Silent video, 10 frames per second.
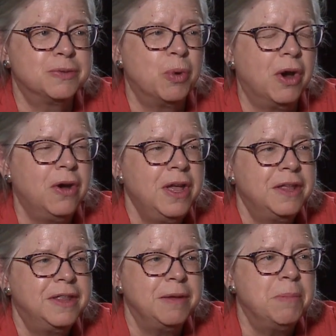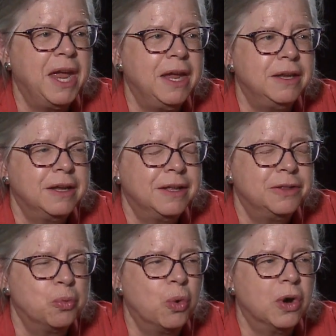where they made
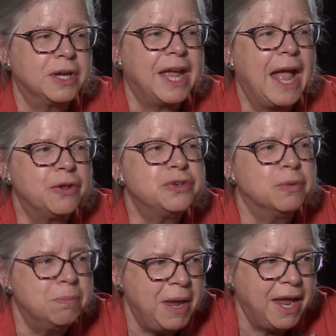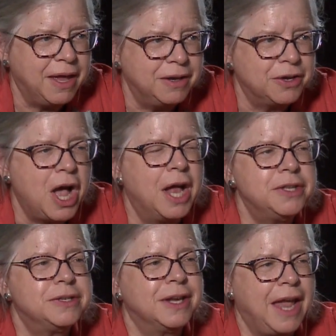the word councilman,
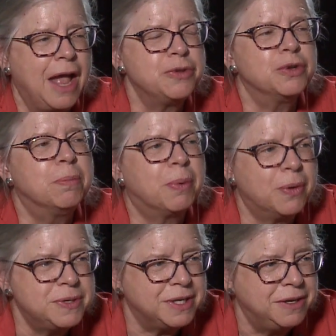council person.